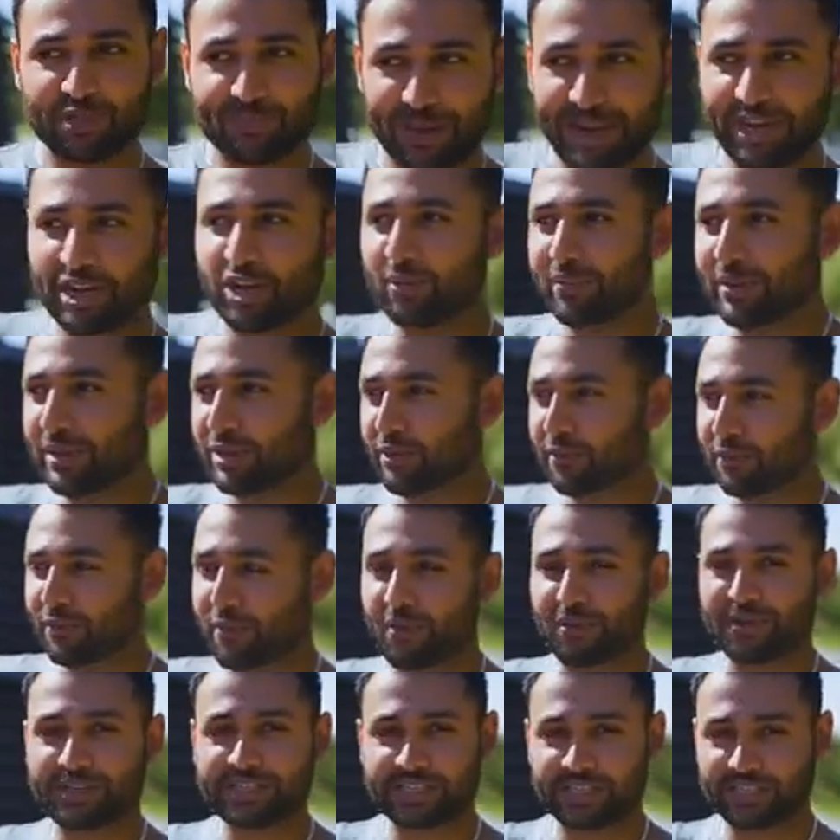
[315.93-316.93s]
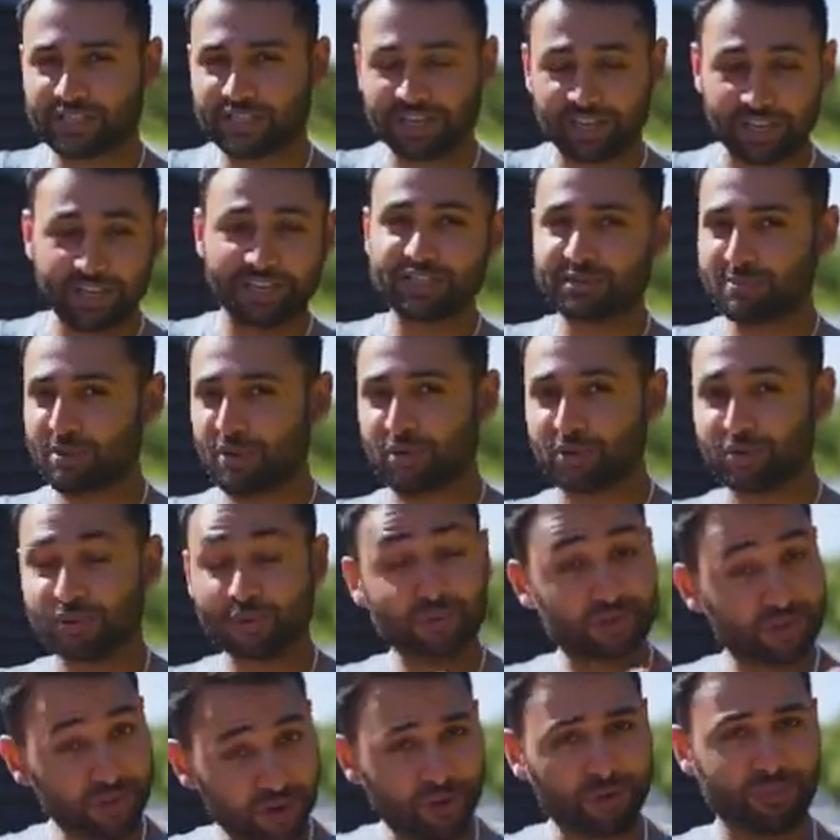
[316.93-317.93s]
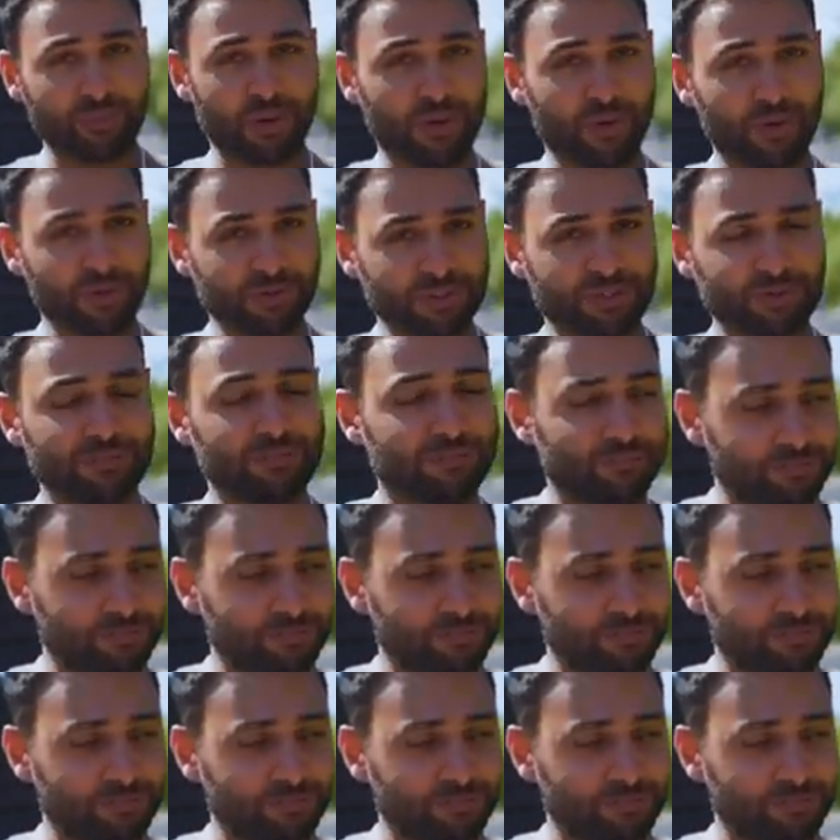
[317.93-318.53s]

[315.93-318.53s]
depending on whether your phone is set to light mode or dark mode.